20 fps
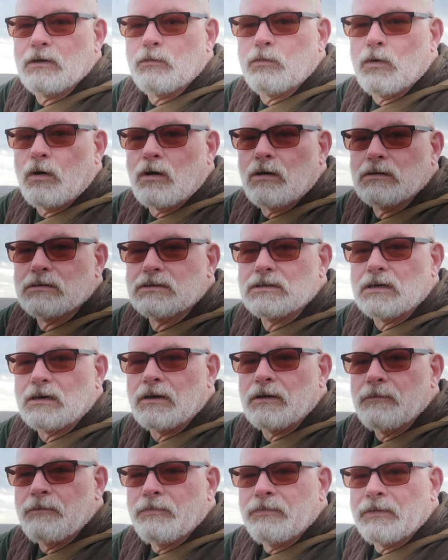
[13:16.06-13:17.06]
of
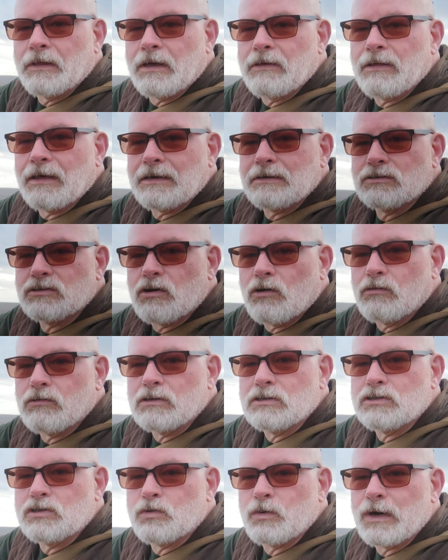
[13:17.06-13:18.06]
water. Now that's called
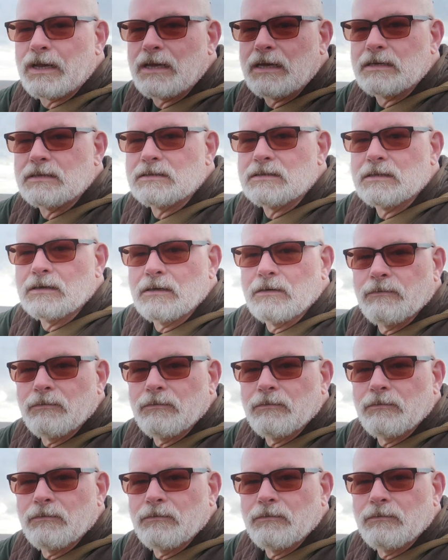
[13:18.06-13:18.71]
the Twinnies,